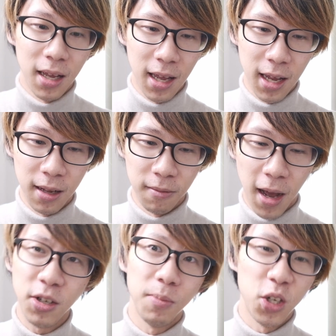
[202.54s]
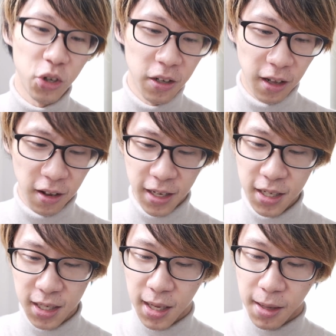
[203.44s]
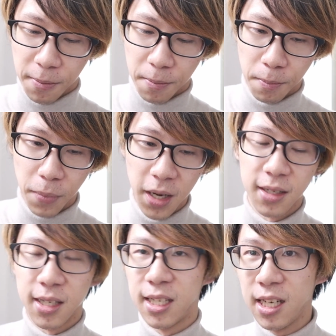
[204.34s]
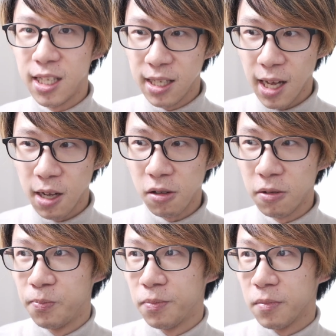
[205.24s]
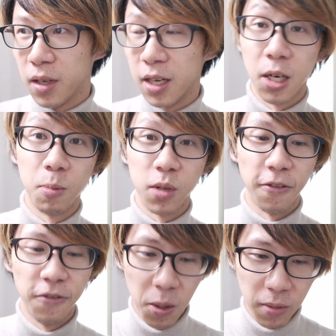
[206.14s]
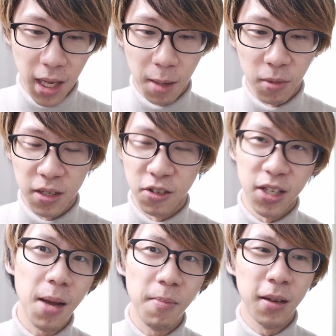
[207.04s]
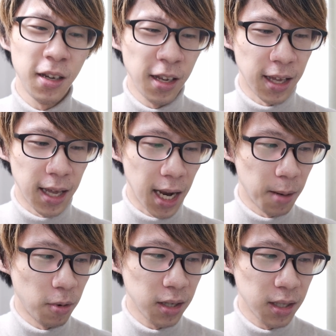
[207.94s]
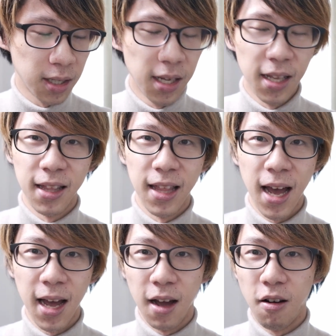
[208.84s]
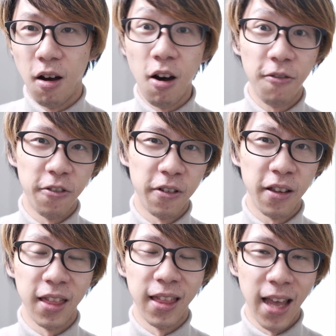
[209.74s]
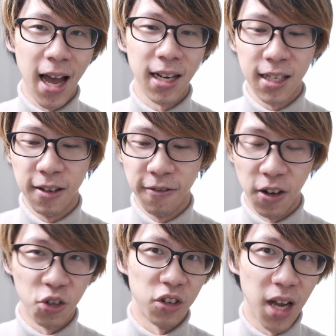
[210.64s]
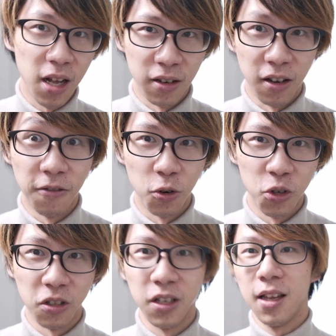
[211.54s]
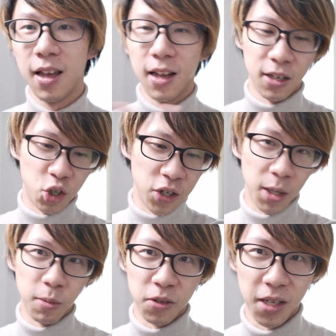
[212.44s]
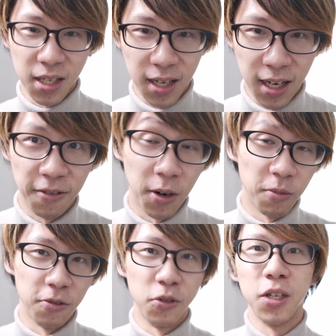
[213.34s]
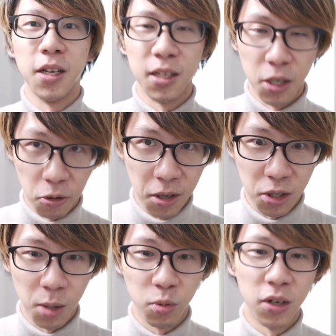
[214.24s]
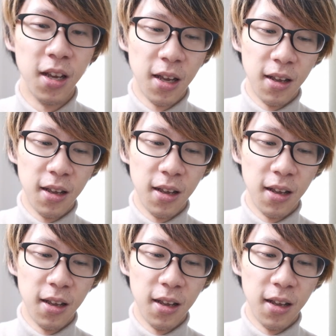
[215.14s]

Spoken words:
And I have to mention this, but TTL, in terms of film cameras, there's not many cameras that offer that functionality, unfortunately, and GW690 from Fuji is no exception.